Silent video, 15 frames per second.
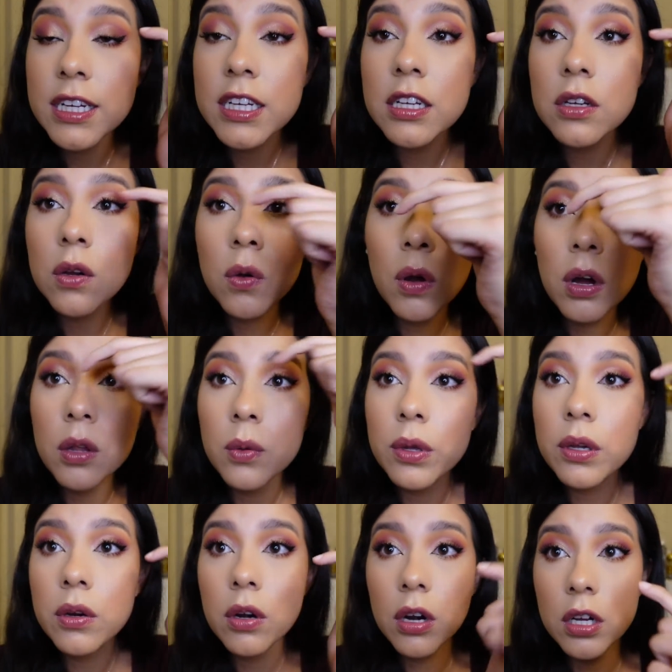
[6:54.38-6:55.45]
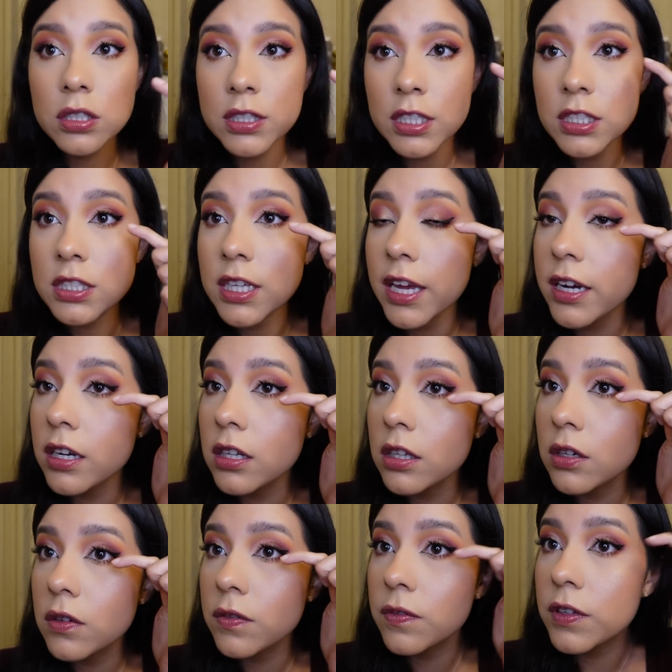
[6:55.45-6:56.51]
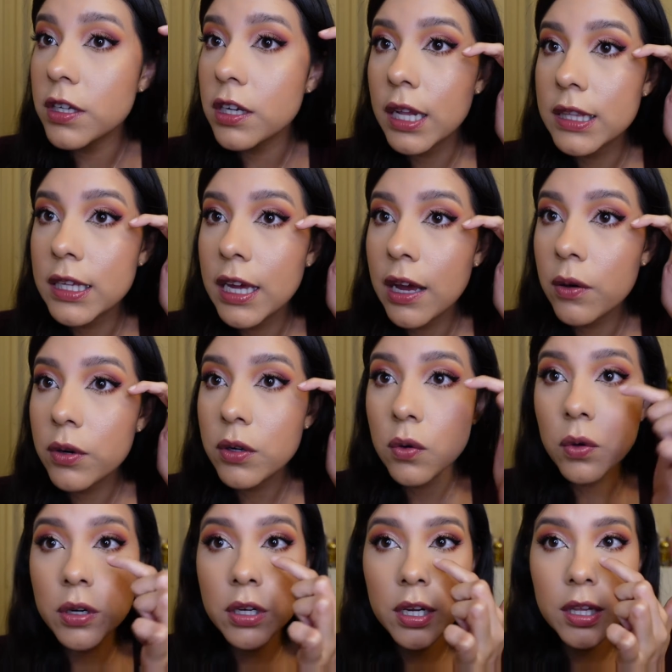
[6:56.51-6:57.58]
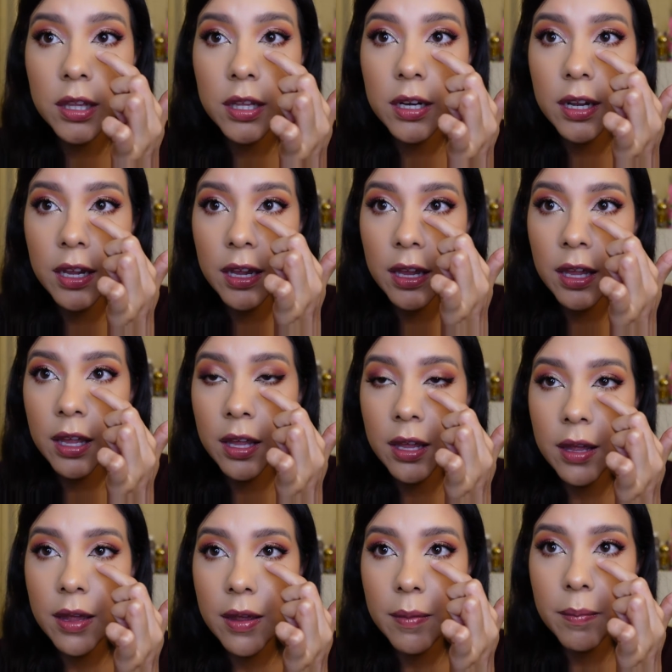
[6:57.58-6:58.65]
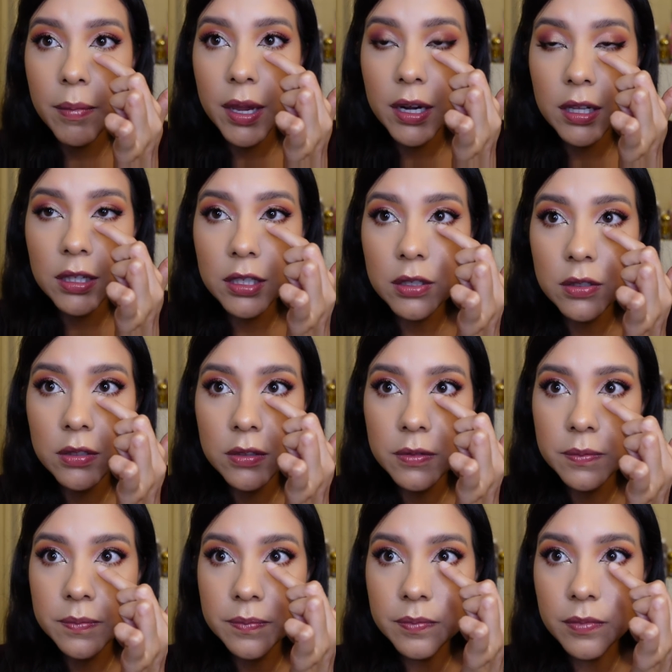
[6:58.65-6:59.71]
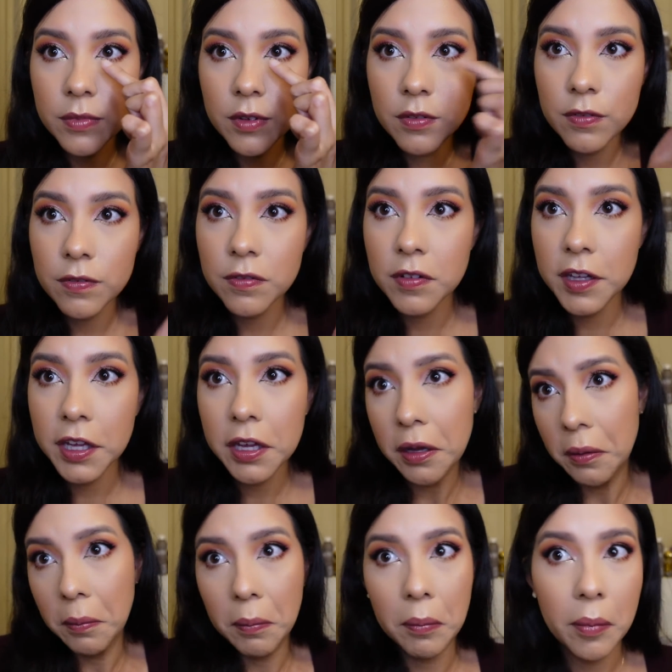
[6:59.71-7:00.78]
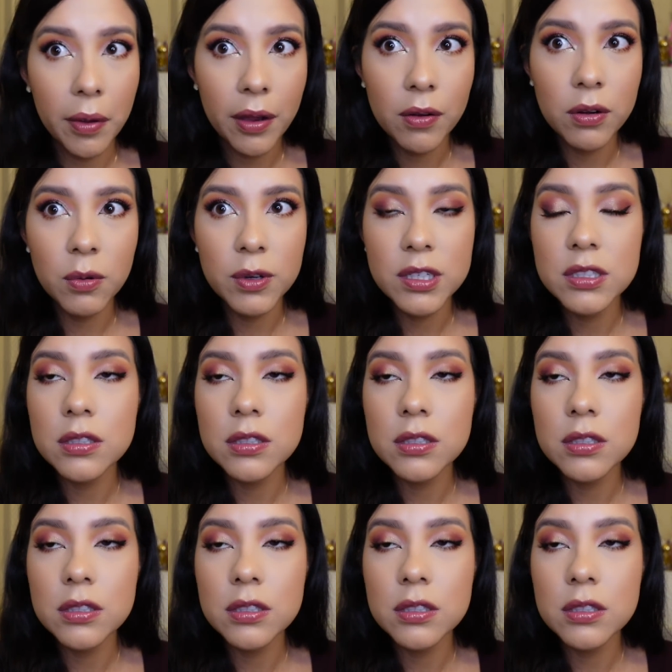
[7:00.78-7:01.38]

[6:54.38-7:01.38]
didn't go all the way across. I just added a little flick at the outer corner, and then I made a little flick, I don't know what it's